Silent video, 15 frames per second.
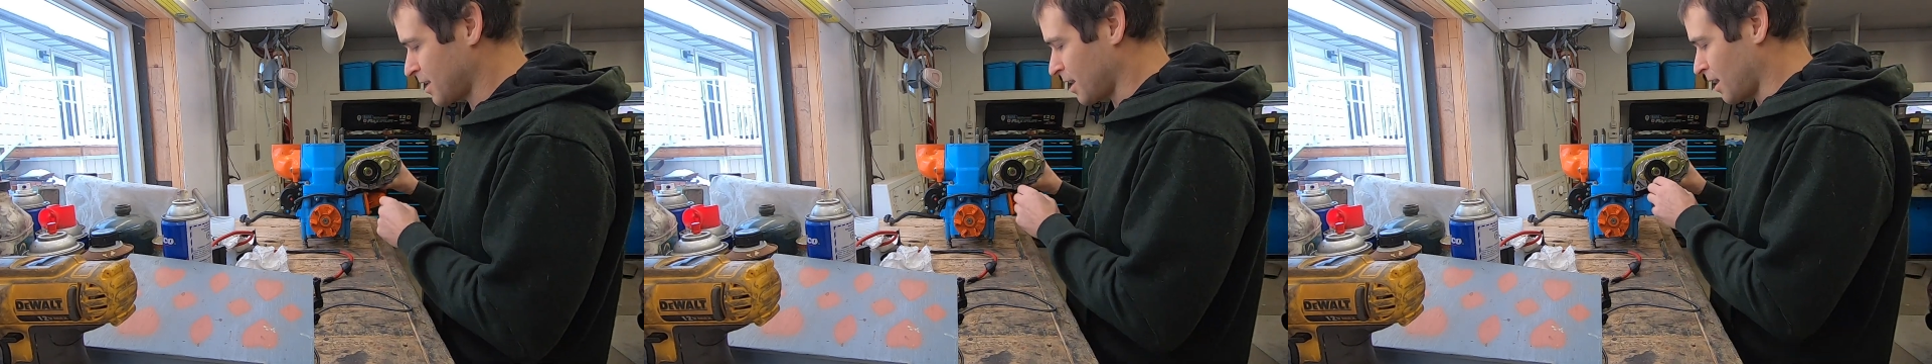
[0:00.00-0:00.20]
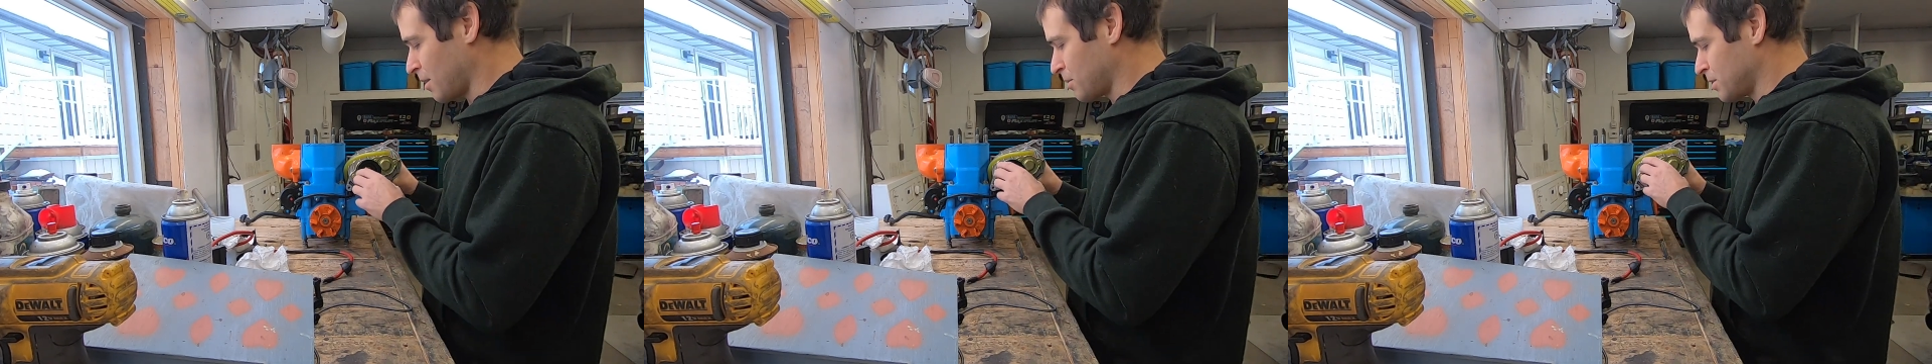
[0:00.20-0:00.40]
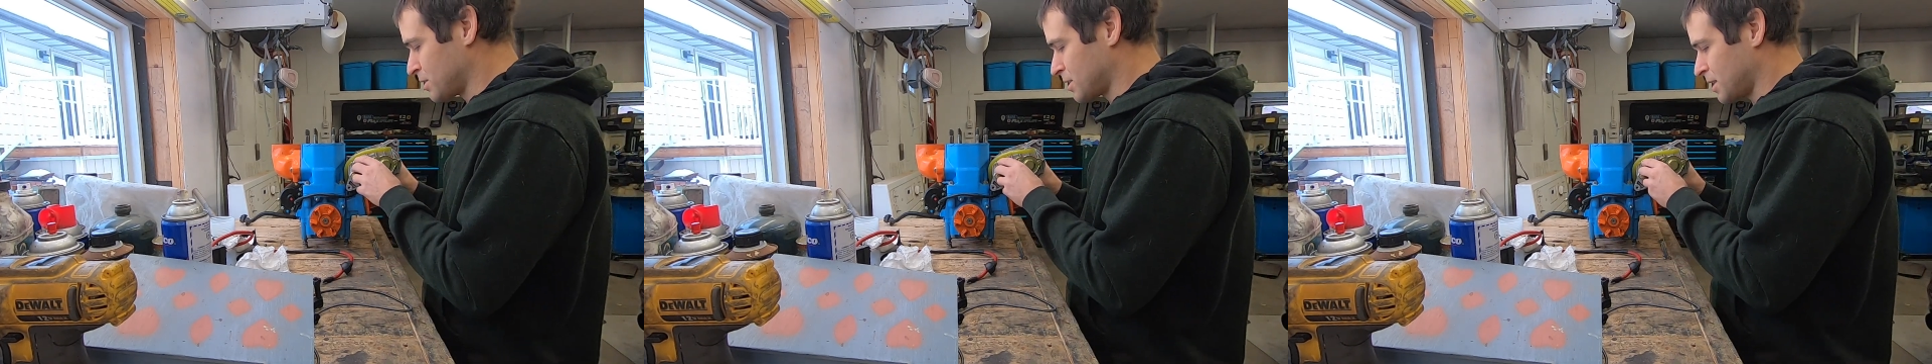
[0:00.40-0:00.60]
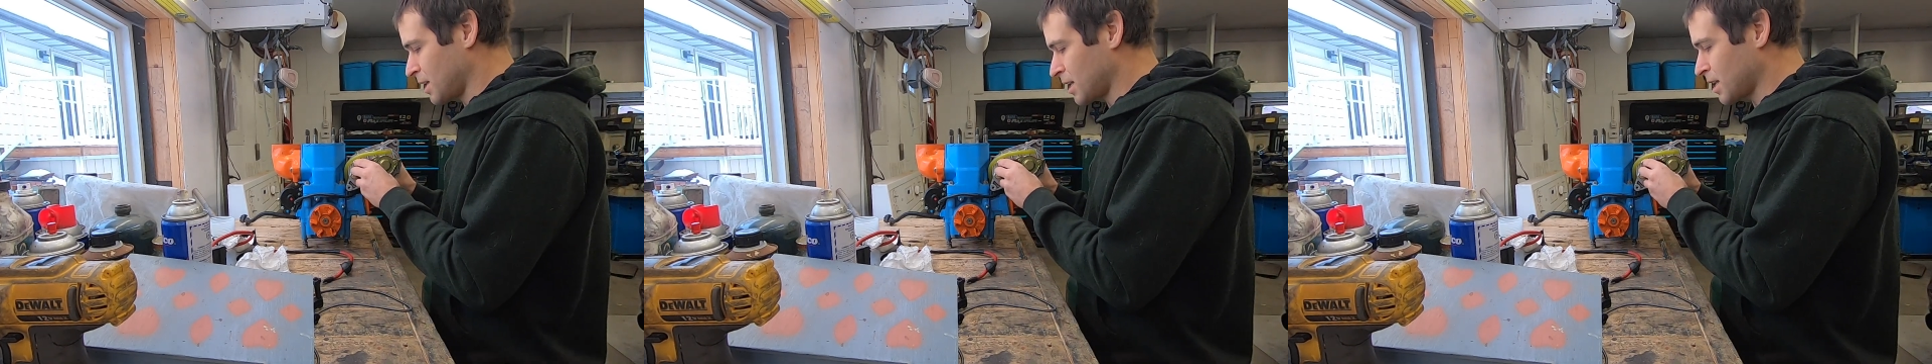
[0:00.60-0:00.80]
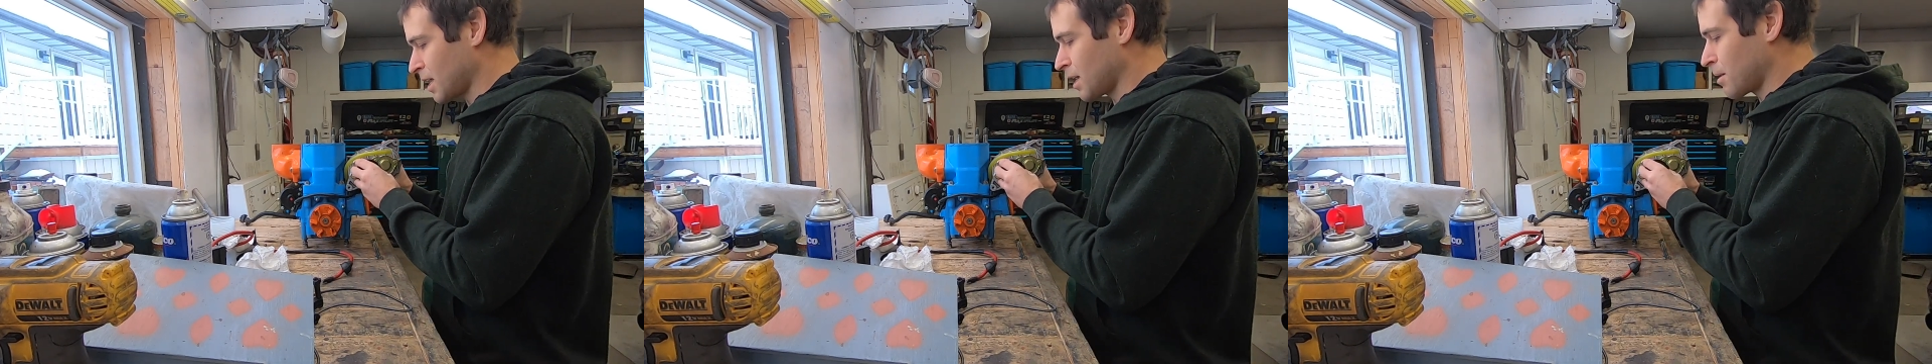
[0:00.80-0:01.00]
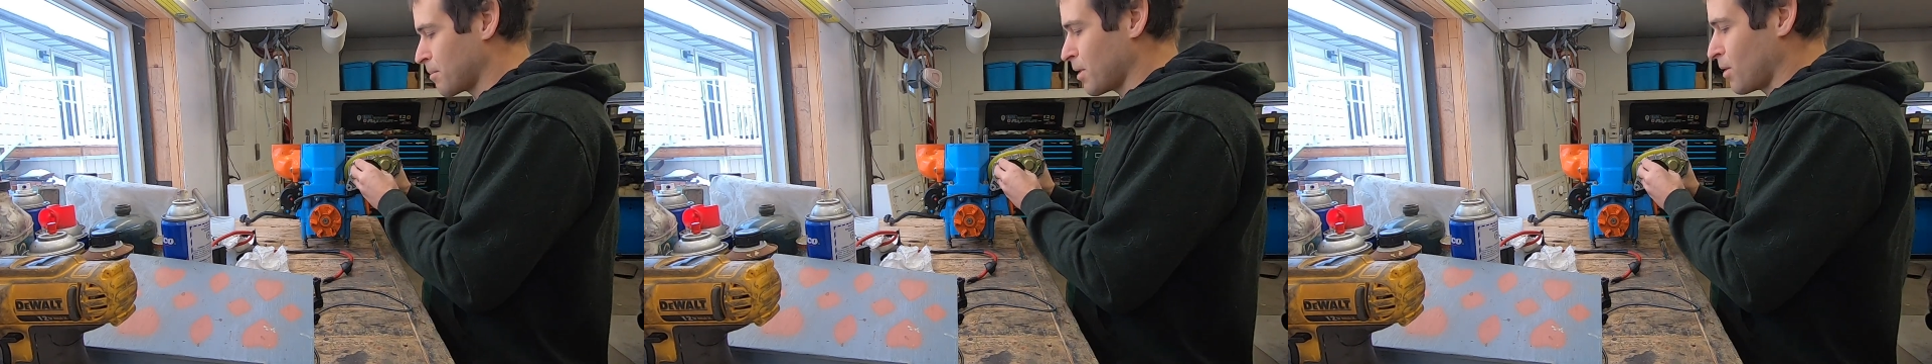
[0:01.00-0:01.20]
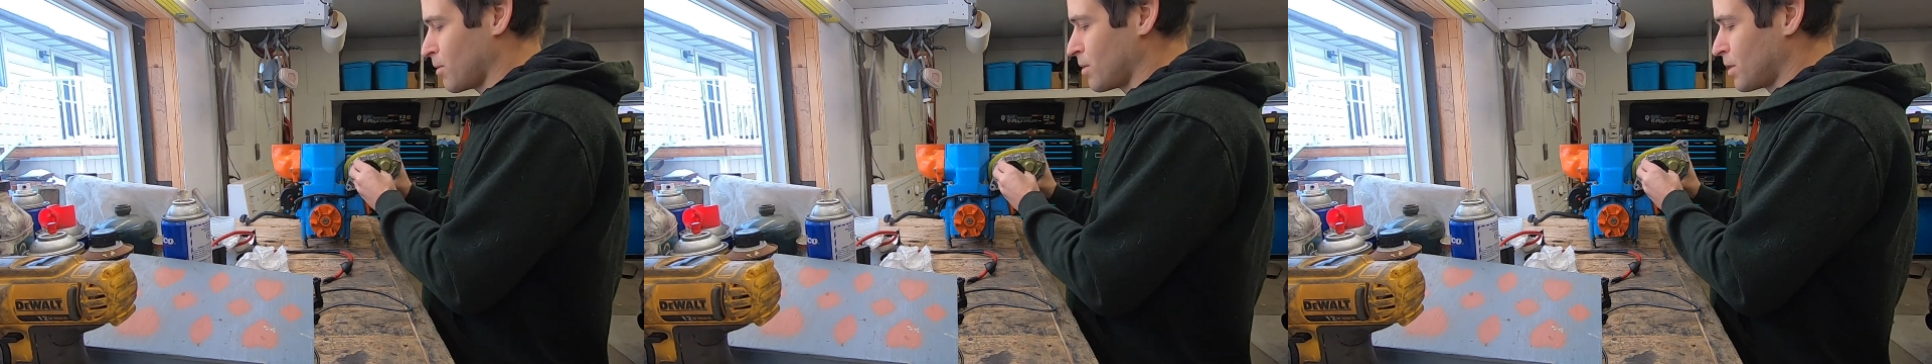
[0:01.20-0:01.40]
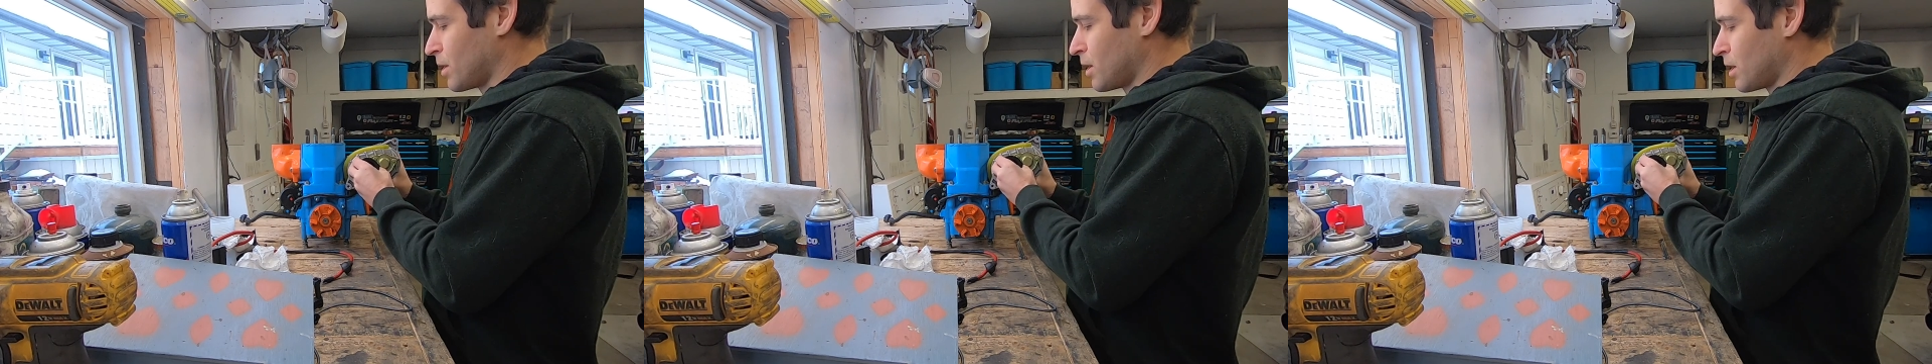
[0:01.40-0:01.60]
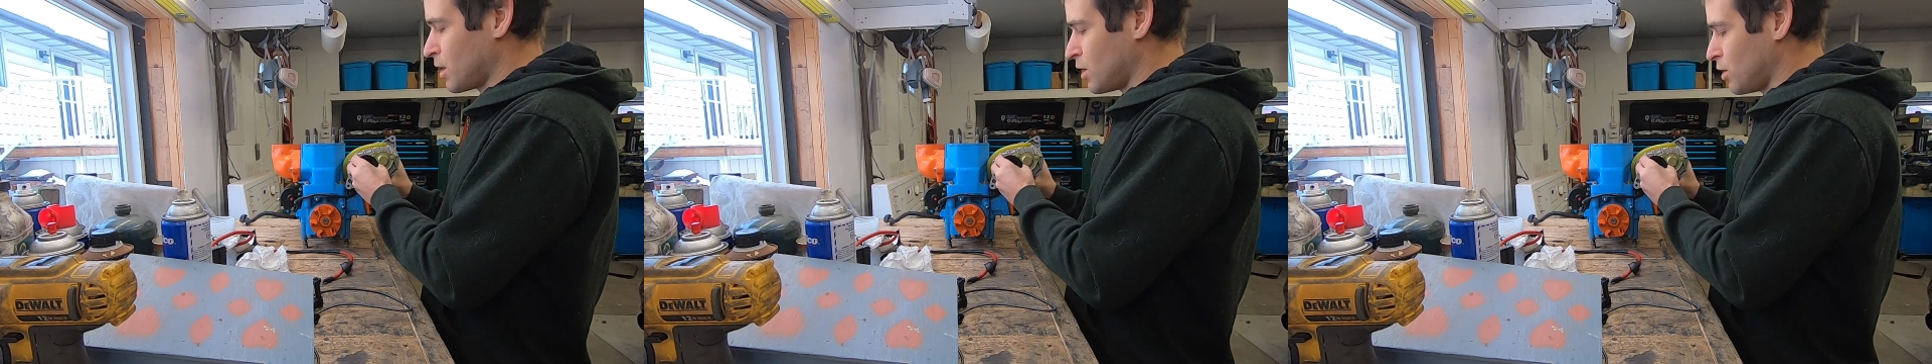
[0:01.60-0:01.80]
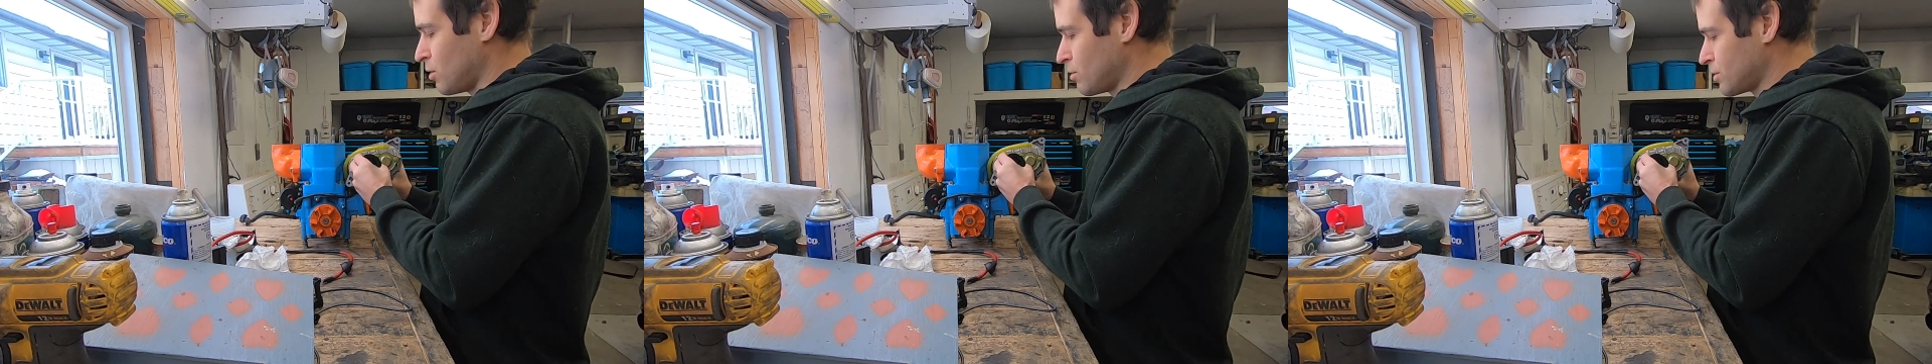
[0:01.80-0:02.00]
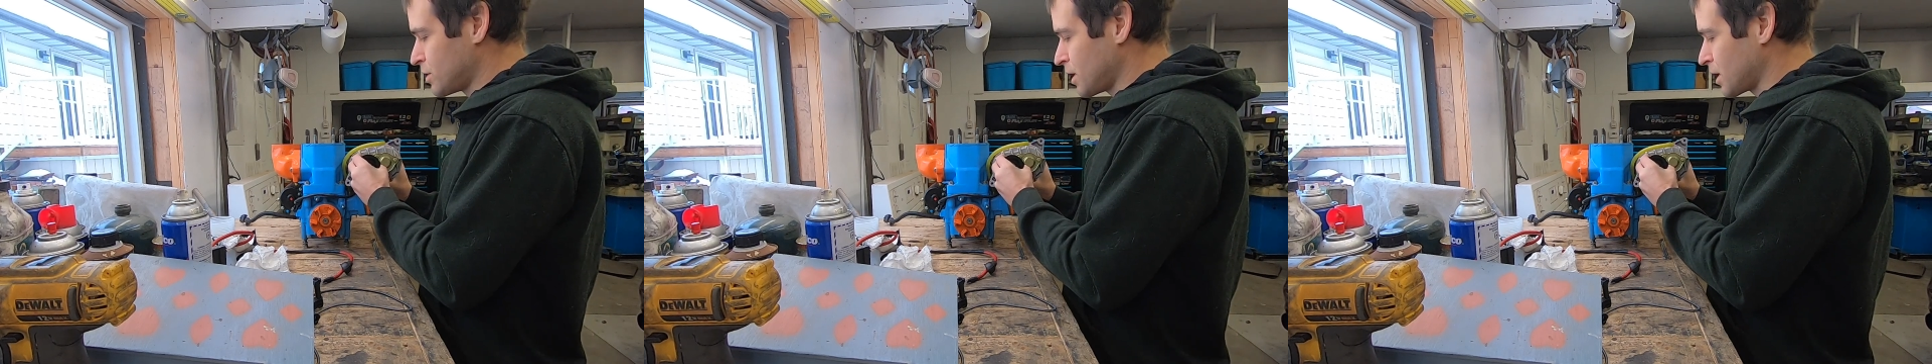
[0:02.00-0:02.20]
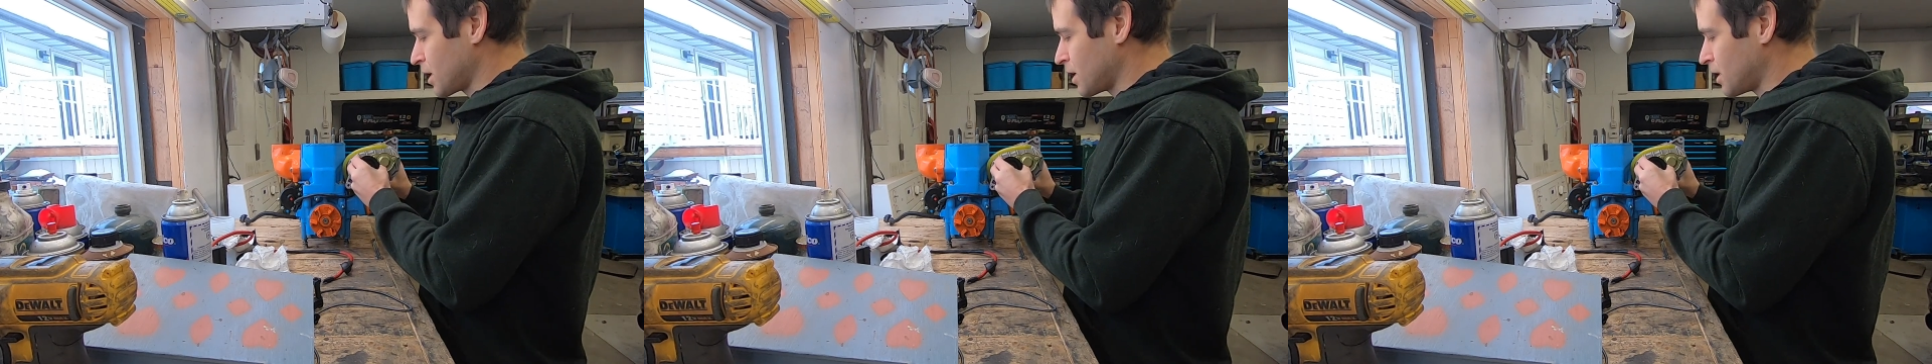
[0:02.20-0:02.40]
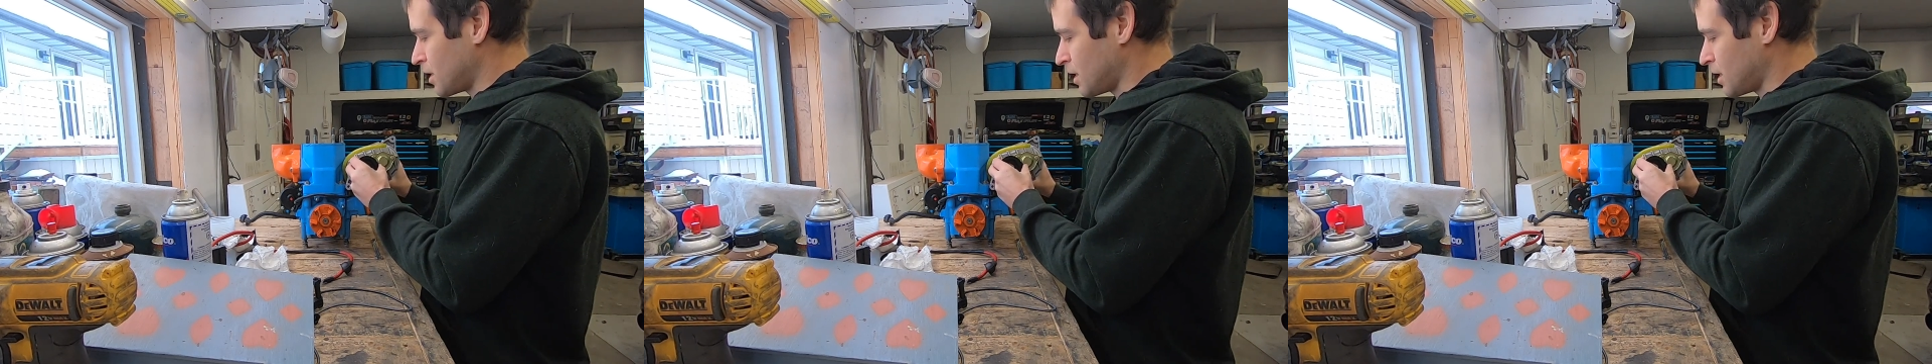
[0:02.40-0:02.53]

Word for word: I was thinking about using